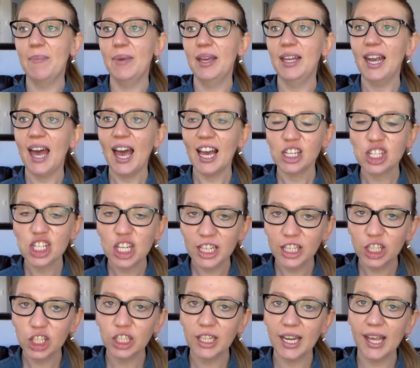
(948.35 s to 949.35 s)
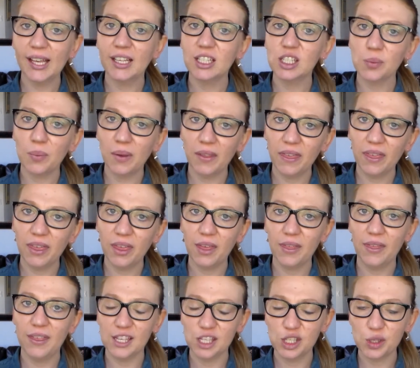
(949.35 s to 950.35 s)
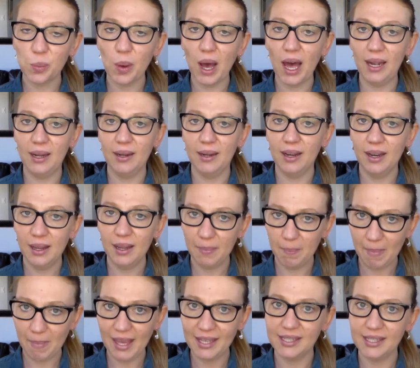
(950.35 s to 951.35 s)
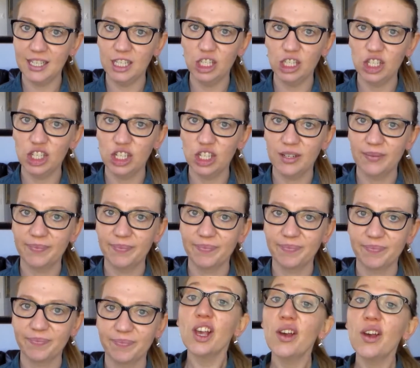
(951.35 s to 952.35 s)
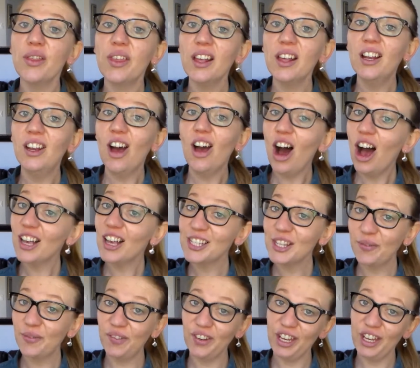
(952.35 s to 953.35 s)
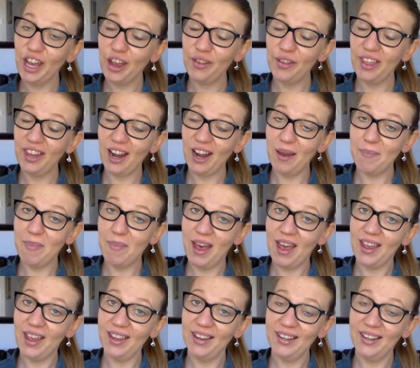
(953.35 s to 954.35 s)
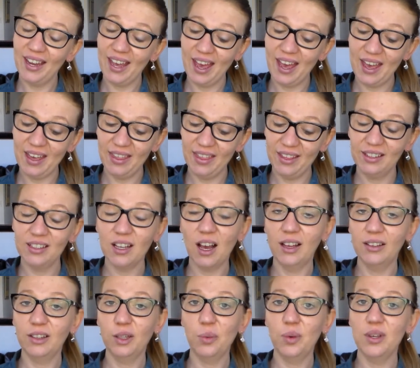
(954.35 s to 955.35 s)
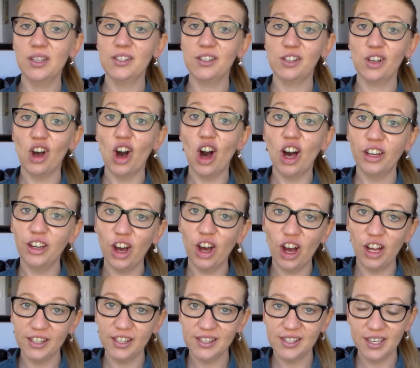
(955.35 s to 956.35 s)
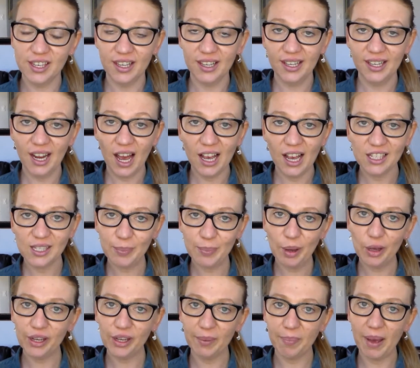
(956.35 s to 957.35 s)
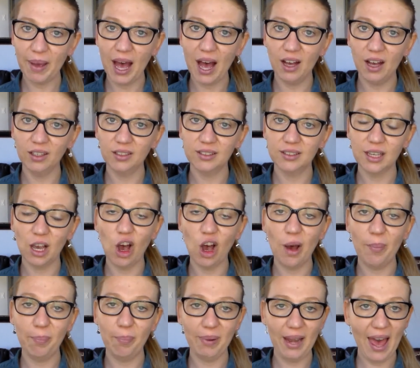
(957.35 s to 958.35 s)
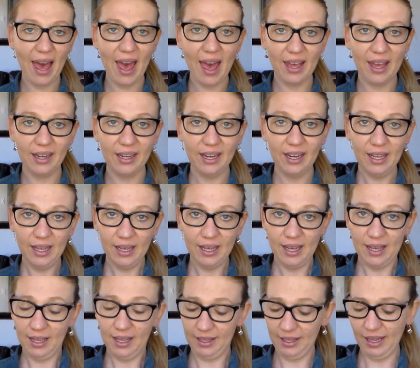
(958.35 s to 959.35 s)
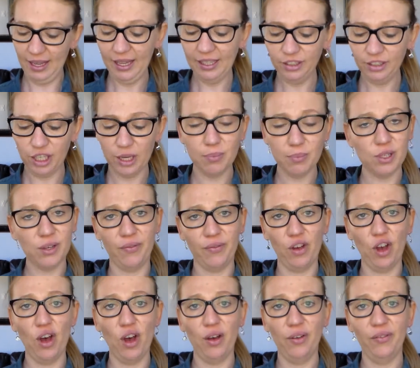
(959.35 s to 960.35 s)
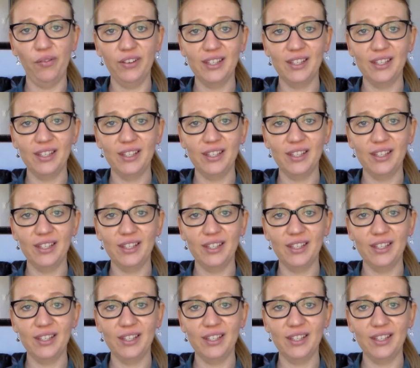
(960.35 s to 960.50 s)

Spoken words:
it actually connects with this one message. So the last video that I made, the title was God Answered. I spoke about our plan in terms of our